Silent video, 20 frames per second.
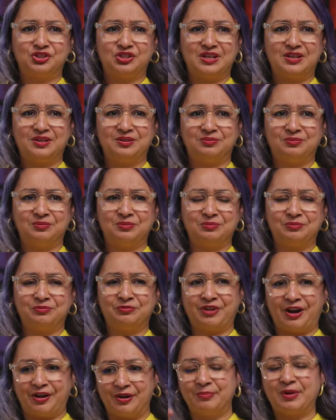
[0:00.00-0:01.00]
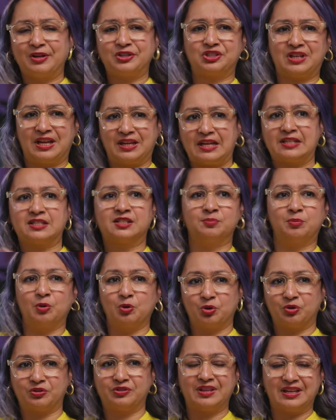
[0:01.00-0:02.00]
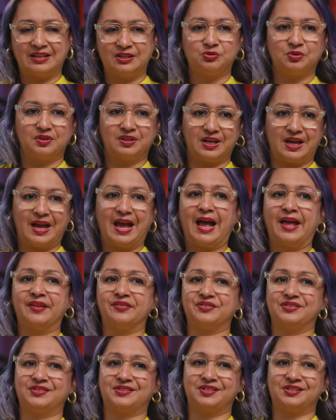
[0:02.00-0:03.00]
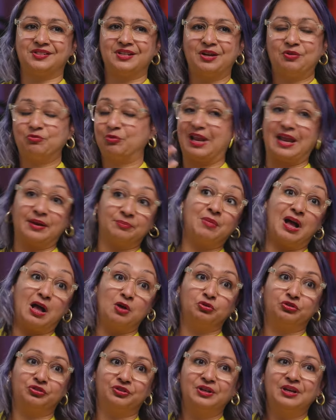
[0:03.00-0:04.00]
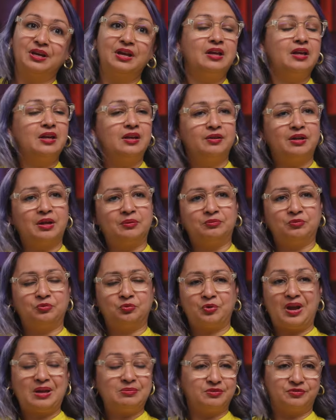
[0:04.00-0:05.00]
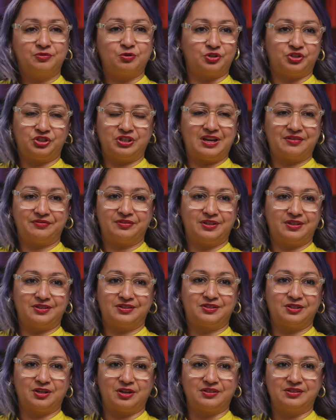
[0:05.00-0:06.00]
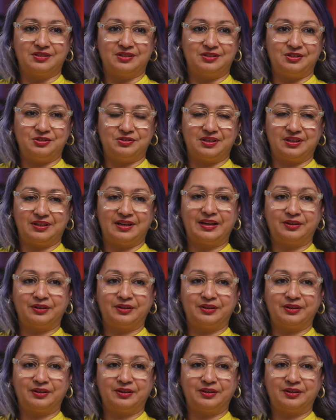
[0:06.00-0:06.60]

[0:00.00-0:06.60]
she very much like explored things with her hands, well, and mouth. Way before she ever started using